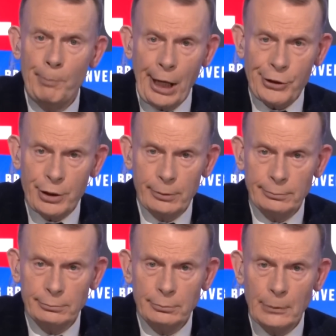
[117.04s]
But,
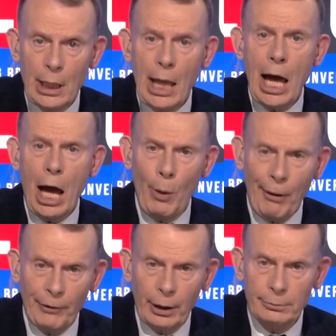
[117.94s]

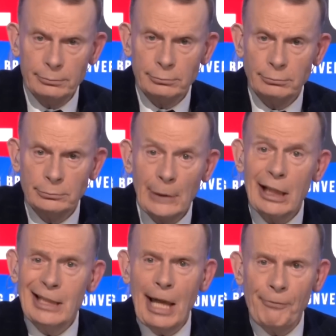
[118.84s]
however...
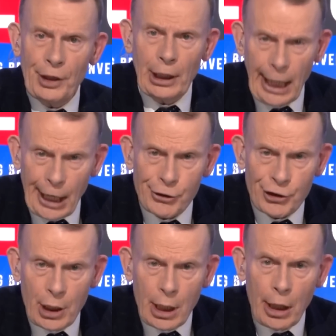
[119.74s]

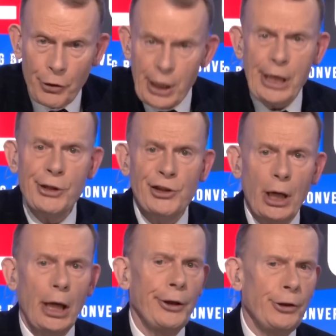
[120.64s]
Nevertheless, these
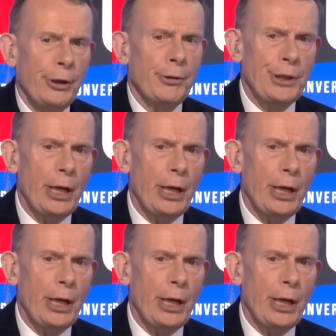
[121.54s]
are new